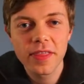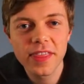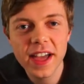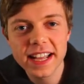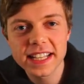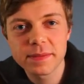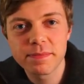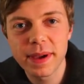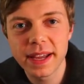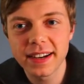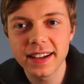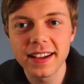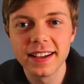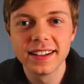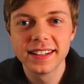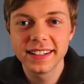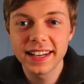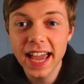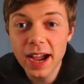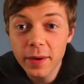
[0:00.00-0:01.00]
That's better.
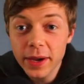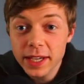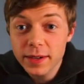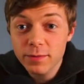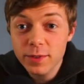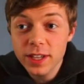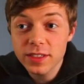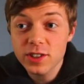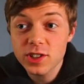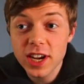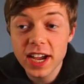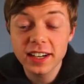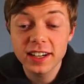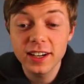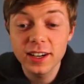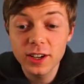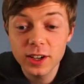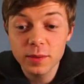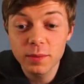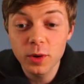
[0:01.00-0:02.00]
Now I can read the chat and I
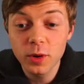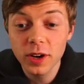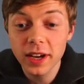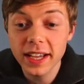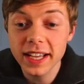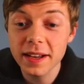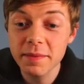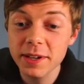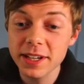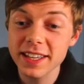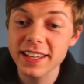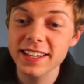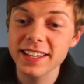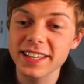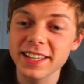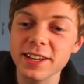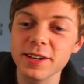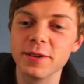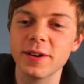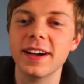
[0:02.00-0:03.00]
look more like I'm looking at
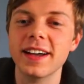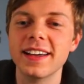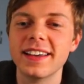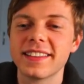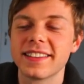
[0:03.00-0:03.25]
you.